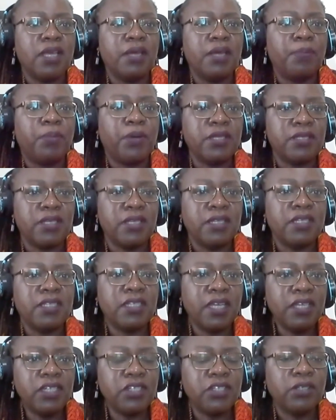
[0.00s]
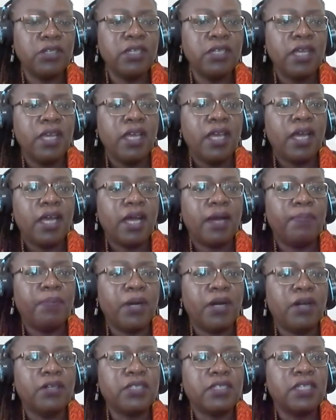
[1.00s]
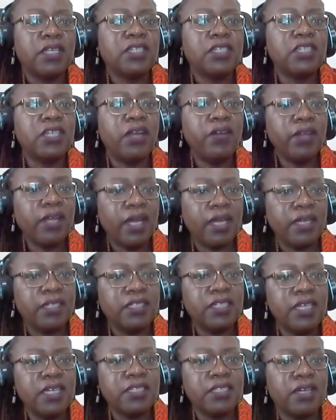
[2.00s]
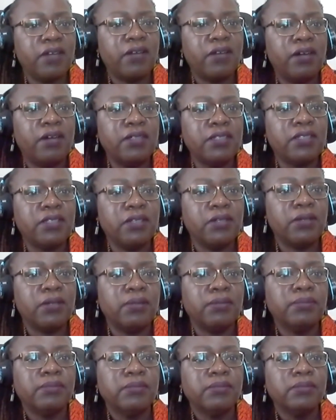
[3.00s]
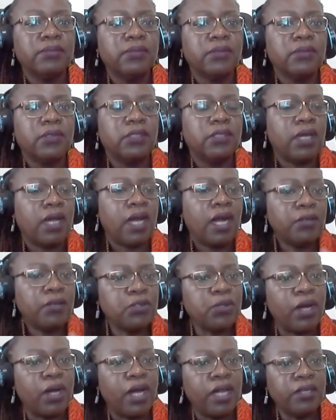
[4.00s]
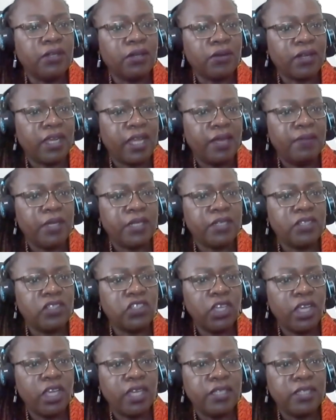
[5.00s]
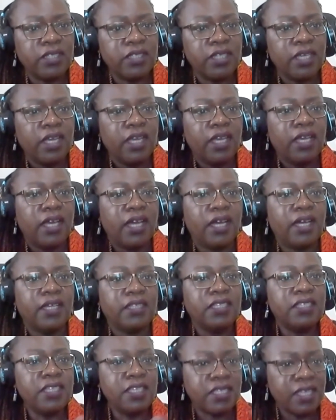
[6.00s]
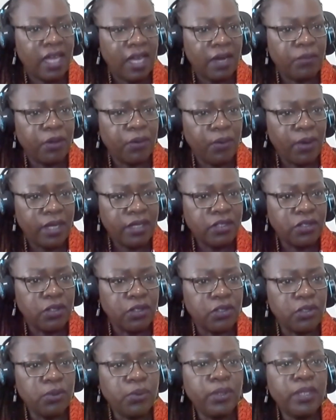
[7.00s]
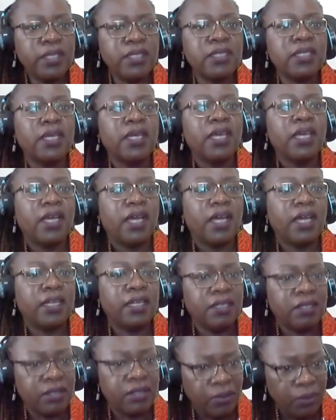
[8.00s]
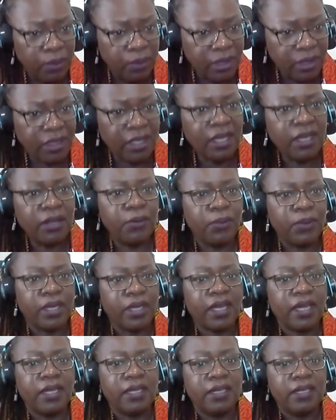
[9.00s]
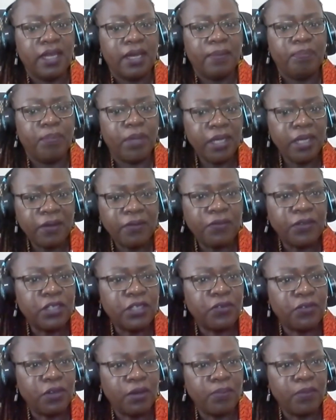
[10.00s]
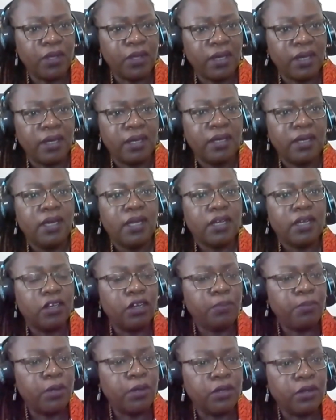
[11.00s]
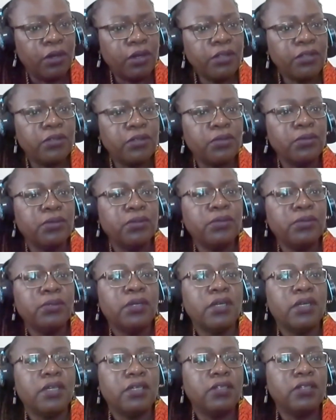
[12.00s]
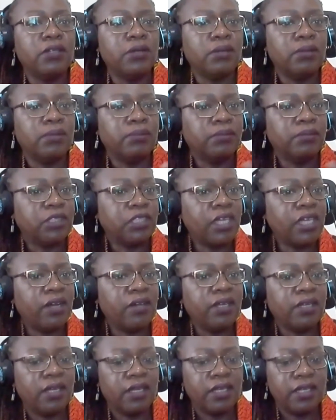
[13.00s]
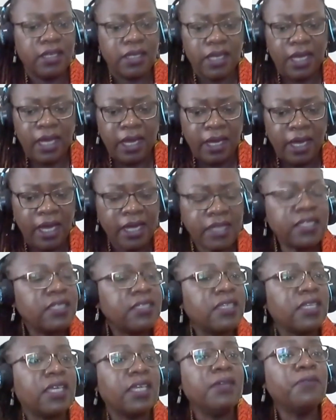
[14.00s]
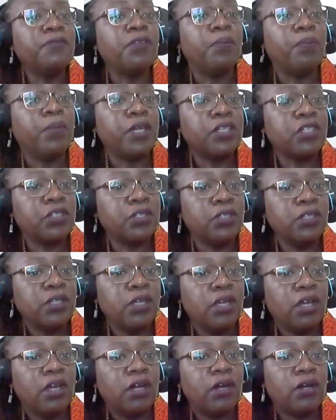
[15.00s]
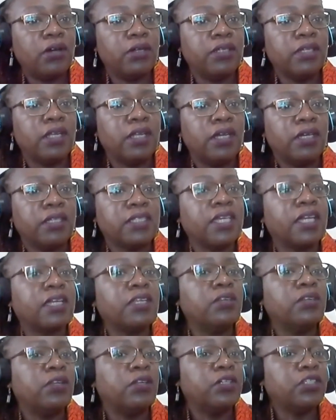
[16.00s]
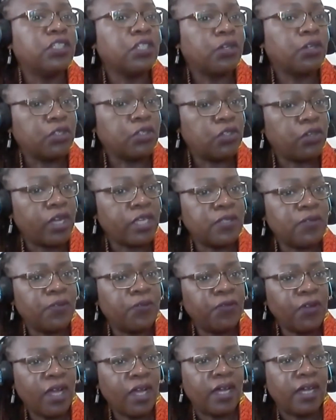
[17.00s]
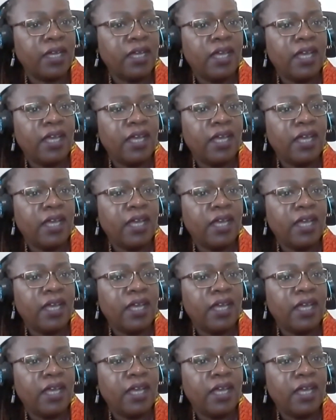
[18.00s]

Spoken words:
presentation, about sharing ideas around, you know, how to handle climate change. This is how we want to do it. And we think we can benefit from the global north through, you know, sharing, accessing information on technological transfer.